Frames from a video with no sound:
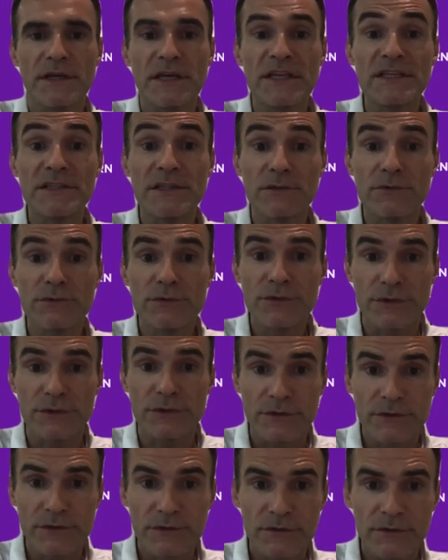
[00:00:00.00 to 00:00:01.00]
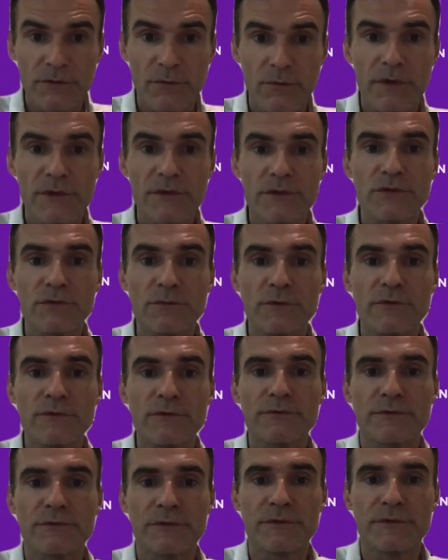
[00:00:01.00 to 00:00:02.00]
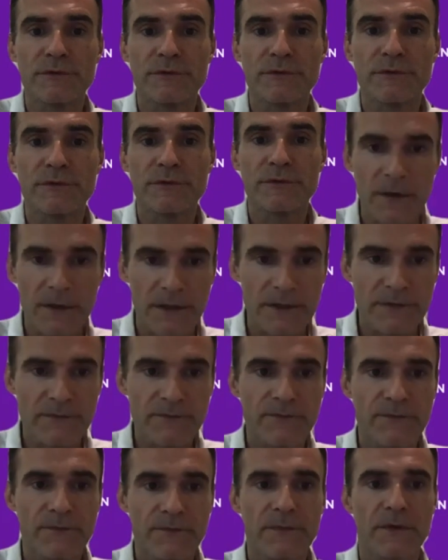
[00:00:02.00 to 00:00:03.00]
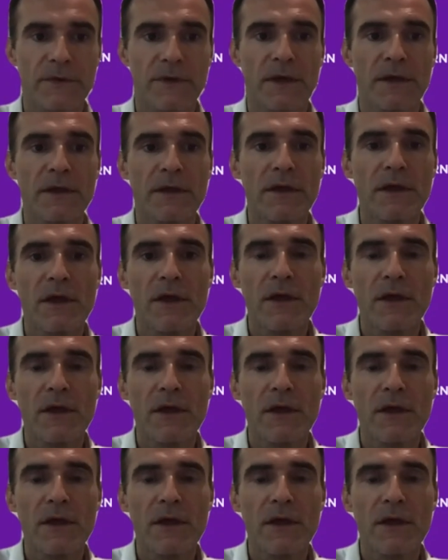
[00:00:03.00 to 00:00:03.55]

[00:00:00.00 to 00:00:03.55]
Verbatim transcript: institutions once you move to a single market. Okay.